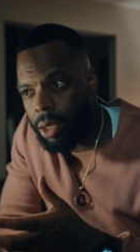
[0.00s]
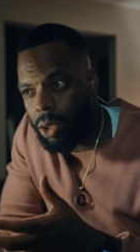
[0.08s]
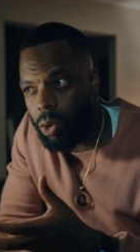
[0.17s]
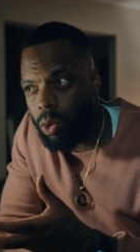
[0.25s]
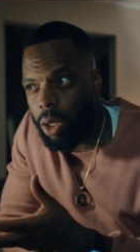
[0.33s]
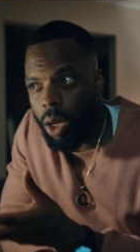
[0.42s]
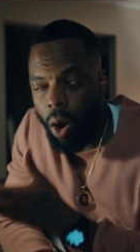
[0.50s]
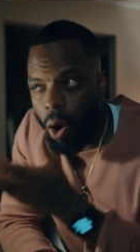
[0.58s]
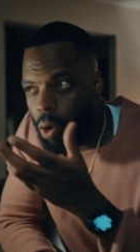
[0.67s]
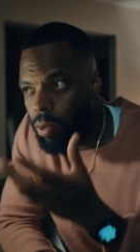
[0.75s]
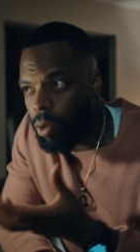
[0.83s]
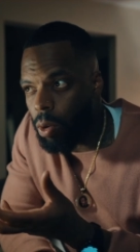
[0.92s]
to the
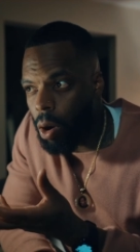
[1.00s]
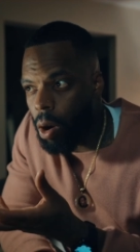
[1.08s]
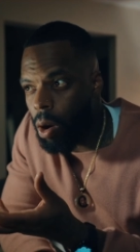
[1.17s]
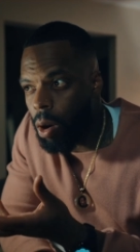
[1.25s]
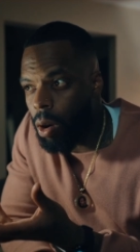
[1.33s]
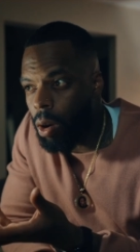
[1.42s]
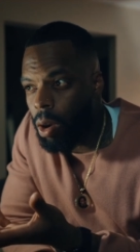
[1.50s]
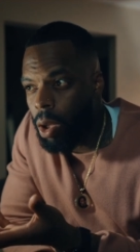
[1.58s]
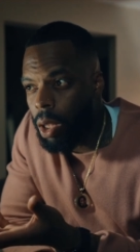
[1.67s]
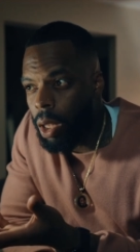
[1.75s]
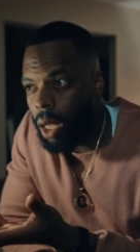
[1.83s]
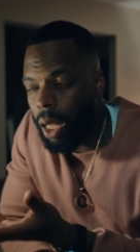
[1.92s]
overall
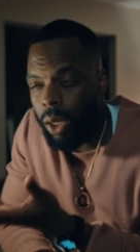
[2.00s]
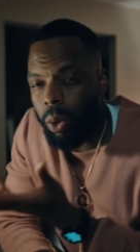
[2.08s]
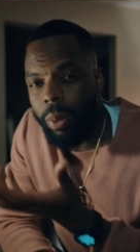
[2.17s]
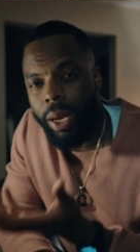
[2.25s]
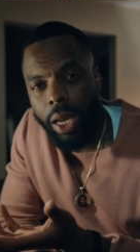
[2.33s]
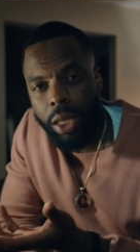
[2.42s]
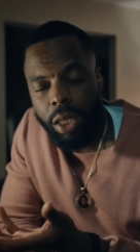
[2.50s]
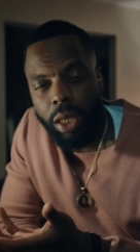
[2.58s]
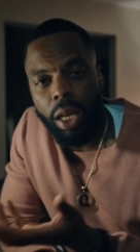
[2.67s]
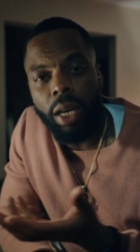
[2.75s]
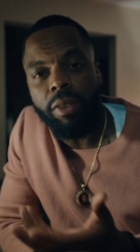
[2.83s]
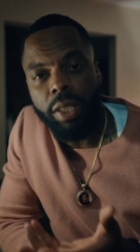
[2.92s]
illumination
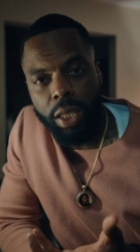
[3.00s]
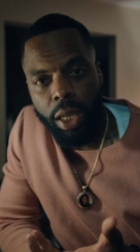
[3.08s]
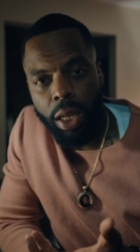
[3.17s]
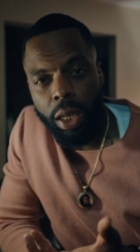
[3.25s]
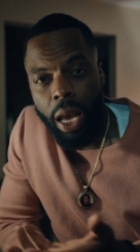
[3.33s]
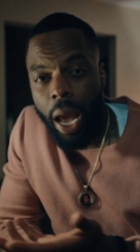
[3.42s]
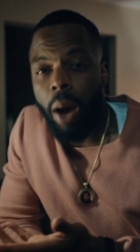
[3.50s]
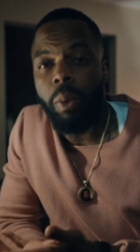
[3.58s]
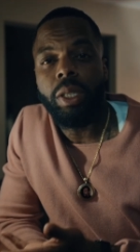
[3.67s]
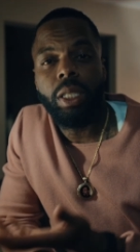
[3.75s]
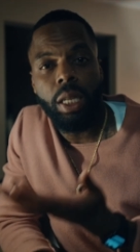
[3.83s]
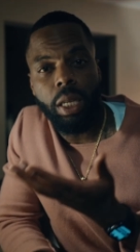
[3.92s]
of a scene, how a
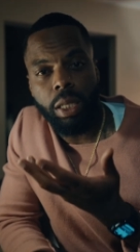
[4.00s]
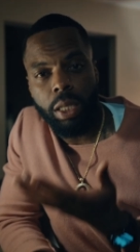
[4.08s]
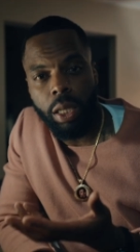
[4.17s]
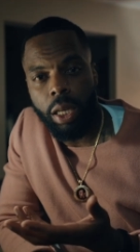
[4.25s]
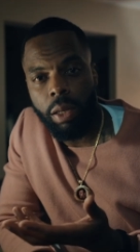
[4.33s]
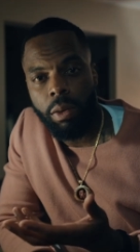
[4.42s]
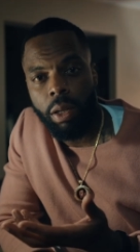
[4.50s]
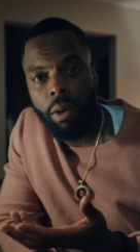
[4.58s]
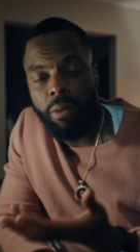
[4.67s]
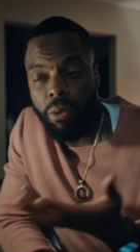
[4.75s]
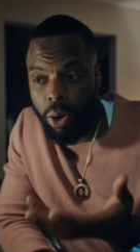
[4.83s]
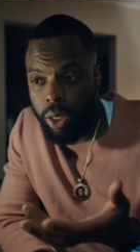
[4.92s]
scene is lit.
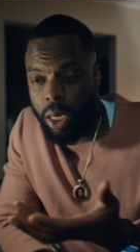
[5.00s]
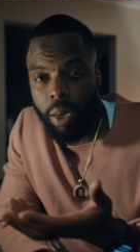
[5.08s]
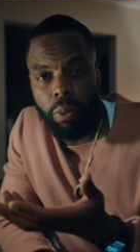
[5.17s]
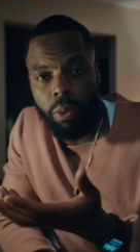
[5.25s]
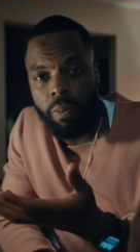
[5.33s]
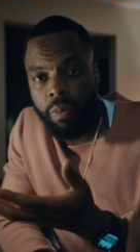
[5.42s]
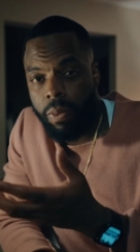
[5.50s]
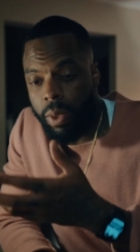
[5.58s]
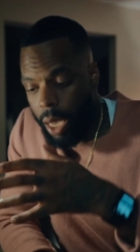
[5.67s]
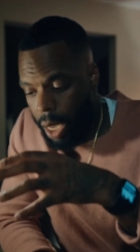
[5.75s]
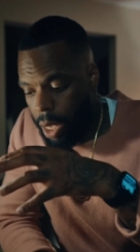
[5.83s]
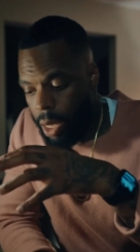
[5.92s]
For example,
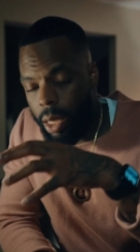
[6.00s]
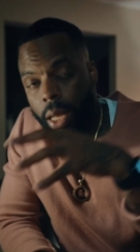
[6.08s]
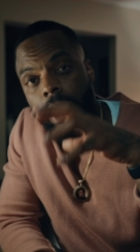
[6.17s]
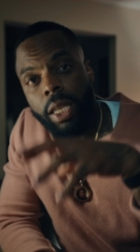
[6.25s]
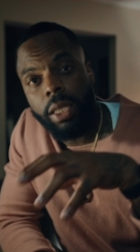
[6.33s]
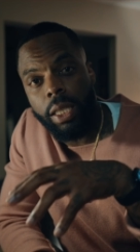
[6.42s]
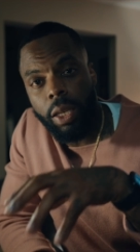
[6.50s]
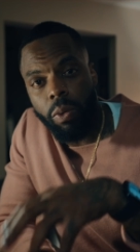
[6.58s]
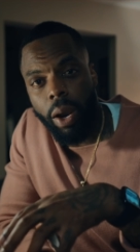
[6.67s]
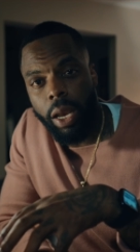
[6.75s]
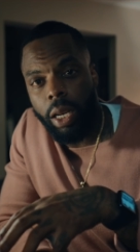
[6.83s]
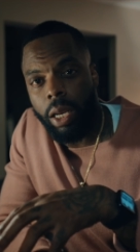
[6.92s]
in this scene
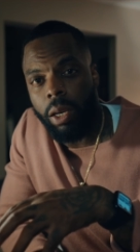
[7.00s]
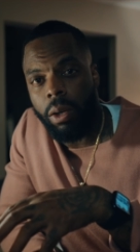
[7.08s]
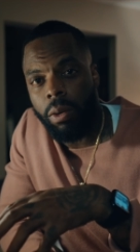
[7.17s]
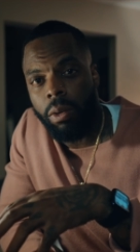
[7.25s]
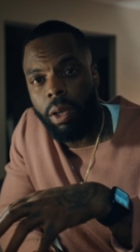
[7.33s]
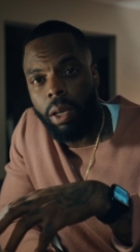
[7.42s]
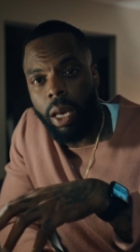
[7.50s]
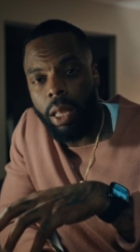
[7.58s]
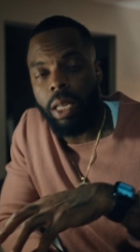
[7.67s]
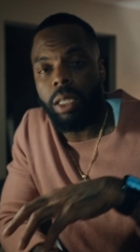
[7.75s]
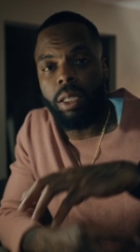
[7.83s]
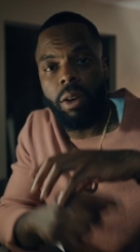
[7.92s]
right here, in
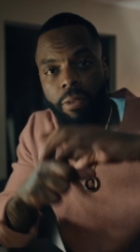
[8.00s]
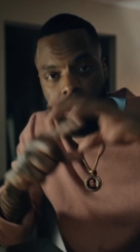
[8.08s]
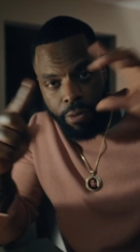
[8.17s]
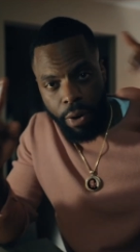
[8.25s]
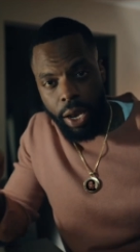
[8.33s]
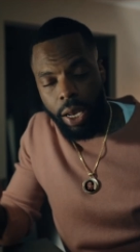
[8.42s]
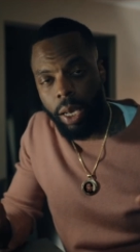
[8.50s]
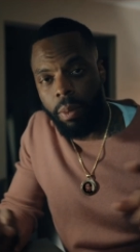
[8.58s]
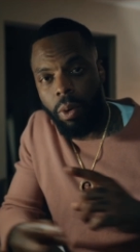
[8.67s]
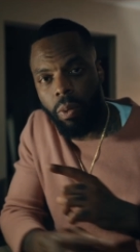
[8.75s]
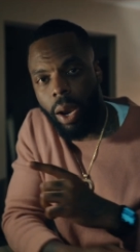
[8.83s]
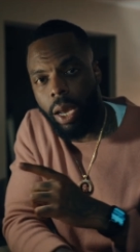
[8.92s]
this frame
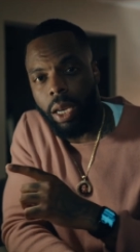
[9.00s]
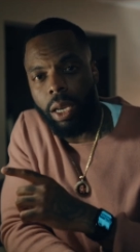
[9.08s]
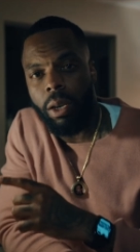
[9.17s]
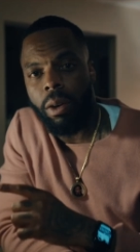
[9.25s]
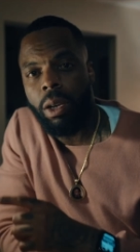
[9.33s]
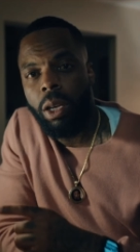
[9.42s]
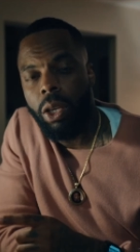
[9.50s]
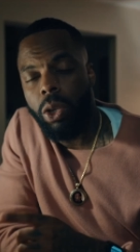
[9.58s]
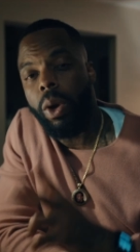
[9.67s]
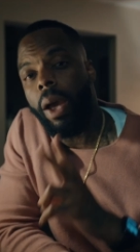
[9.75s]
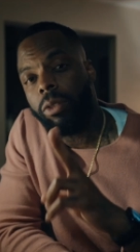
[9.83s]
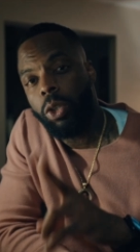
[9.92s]
right here,
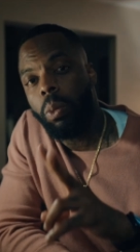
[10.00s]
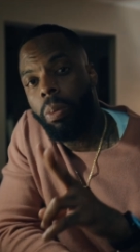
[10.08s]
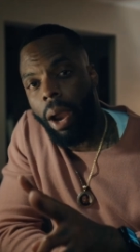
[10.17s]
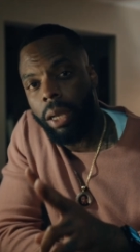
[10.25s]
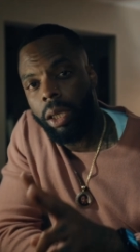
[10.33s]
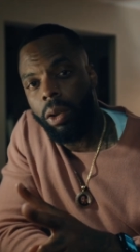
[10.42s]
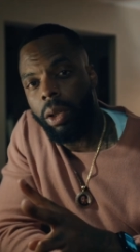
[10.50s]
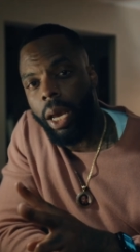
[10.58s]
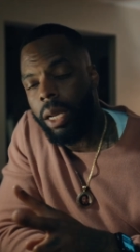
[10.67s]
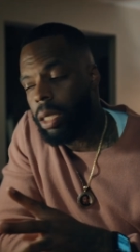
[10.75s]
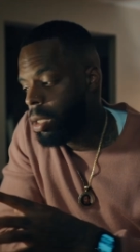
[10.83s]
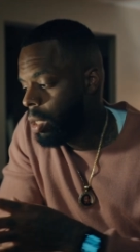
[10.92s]
you have two practical
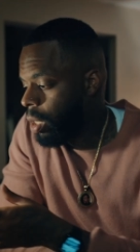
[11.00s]
lights.